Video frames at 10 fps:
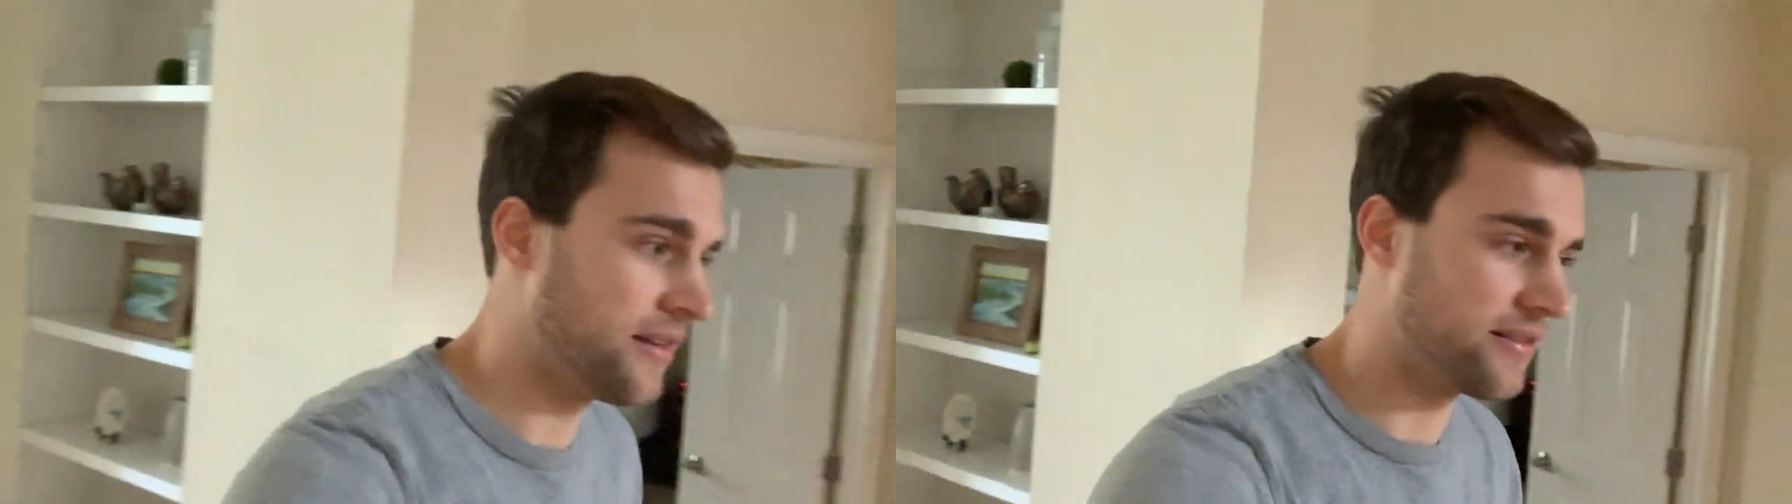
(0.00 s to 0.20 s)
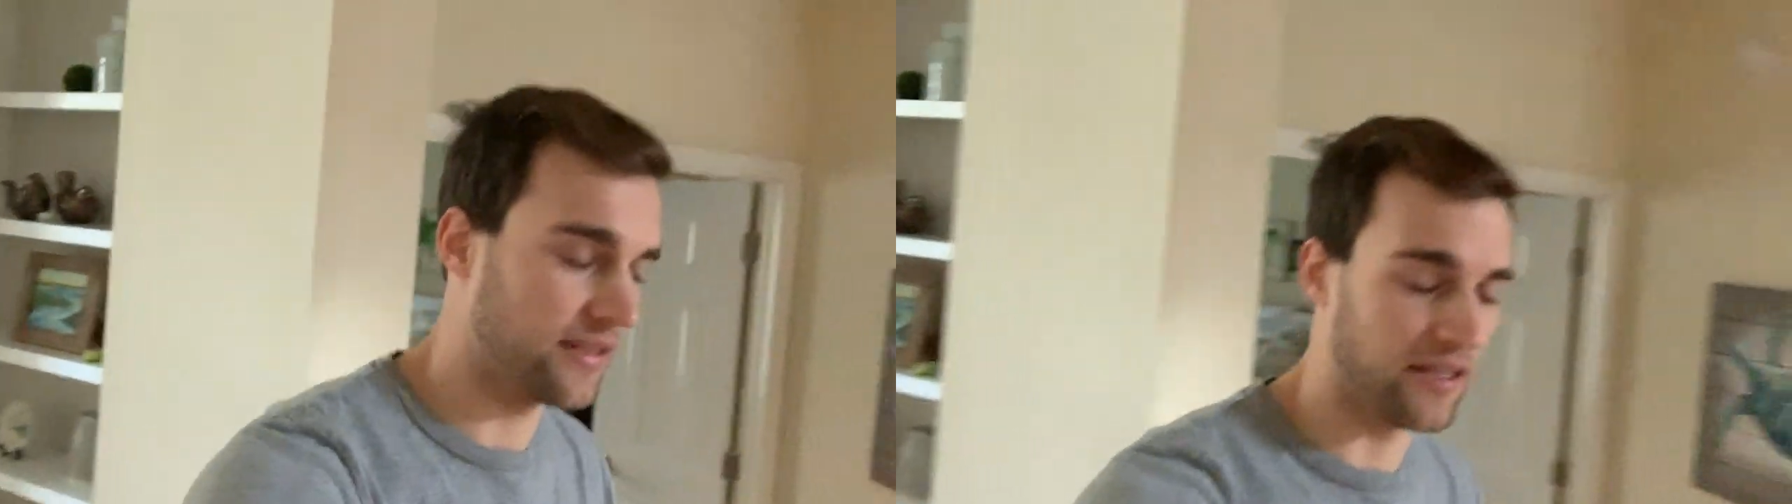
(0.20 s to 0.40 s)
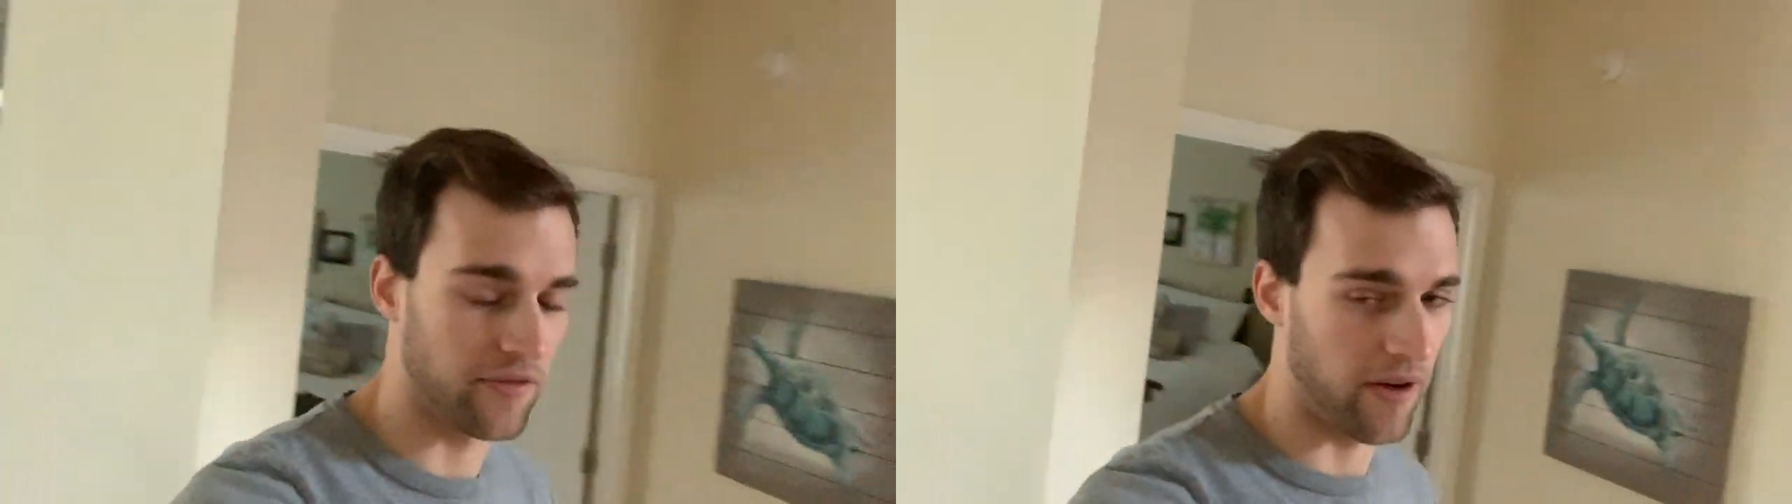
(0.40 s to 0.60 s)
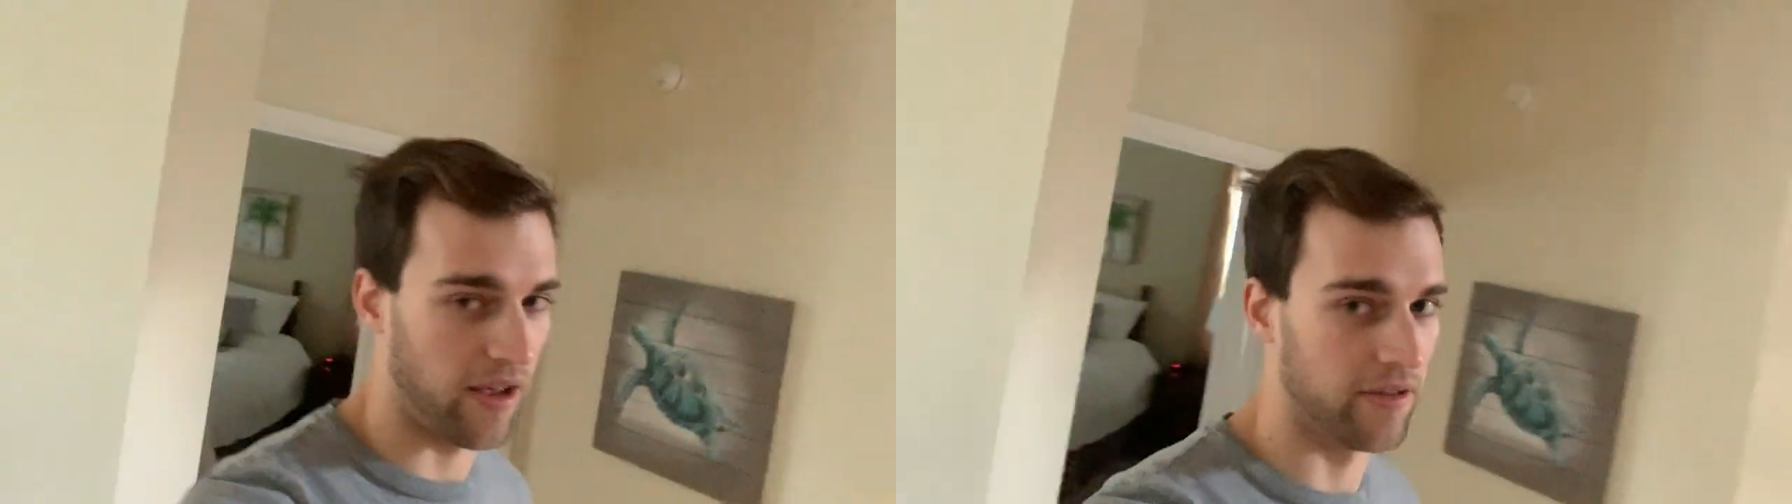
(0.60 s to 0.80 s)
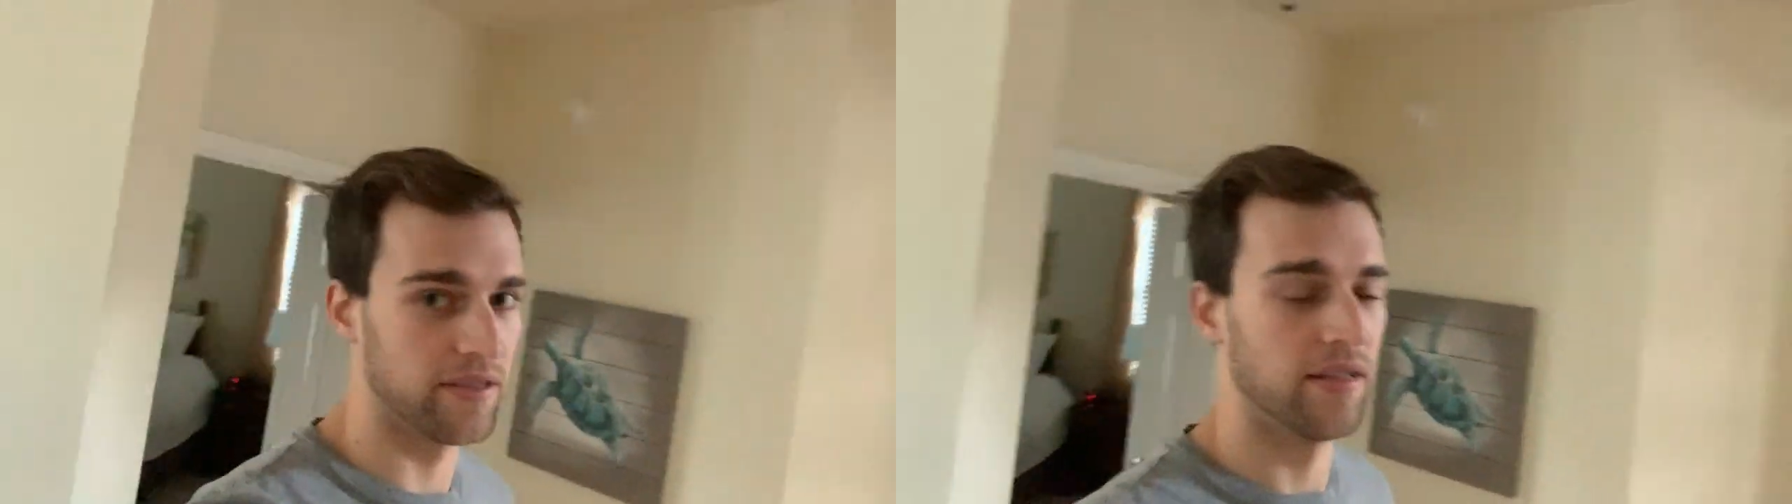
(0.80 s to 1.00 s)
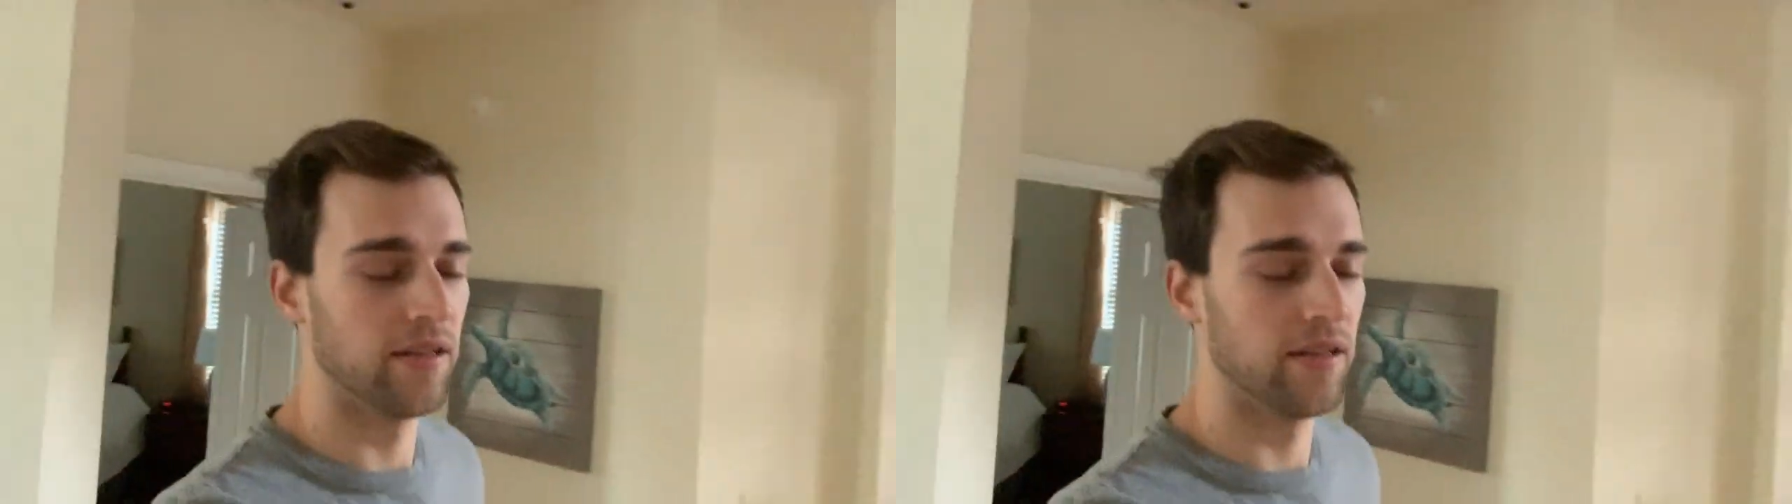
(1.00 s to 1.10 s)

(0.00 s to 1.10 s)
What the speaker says: to get around